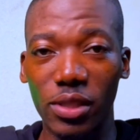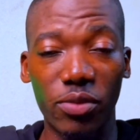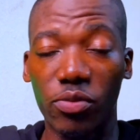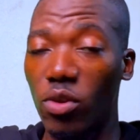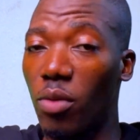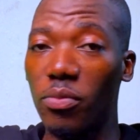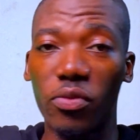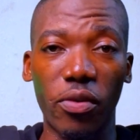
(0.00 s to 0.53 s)
If
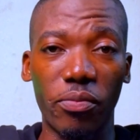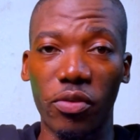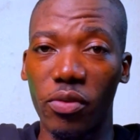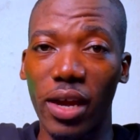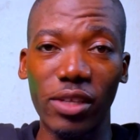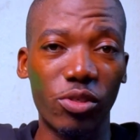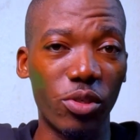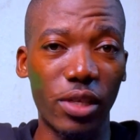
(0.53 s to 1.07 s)
it's coming from the
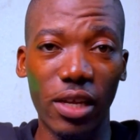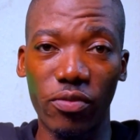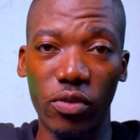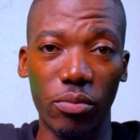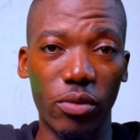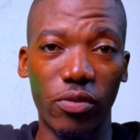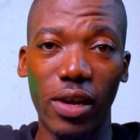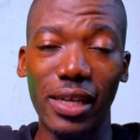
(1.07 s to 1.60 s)
right, you hear it
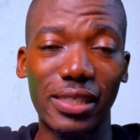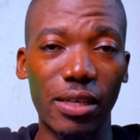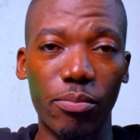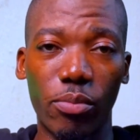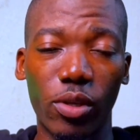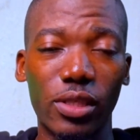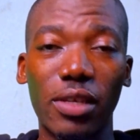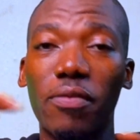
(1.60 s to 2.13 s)
from the right
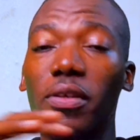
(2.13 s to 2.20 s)
earbud.